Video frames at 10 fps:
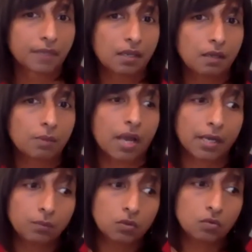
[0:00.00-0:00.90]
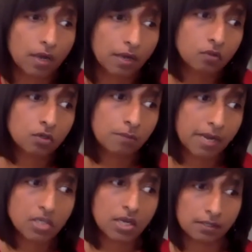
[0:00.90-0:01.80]
But I would rather, my
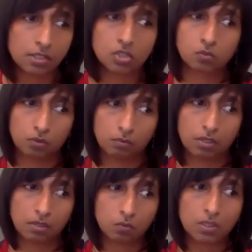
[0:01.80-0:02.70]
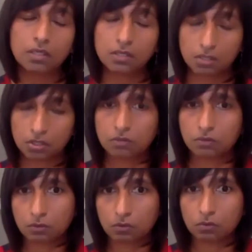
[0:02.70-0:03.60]
challenge would be, we need
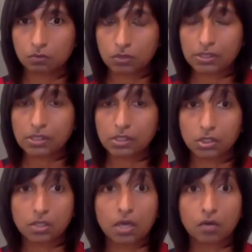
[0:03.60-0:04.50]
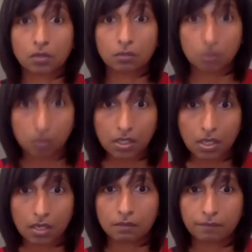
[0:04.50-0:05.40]
to really learn how to
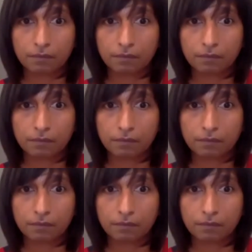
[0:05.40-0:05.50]
communicate,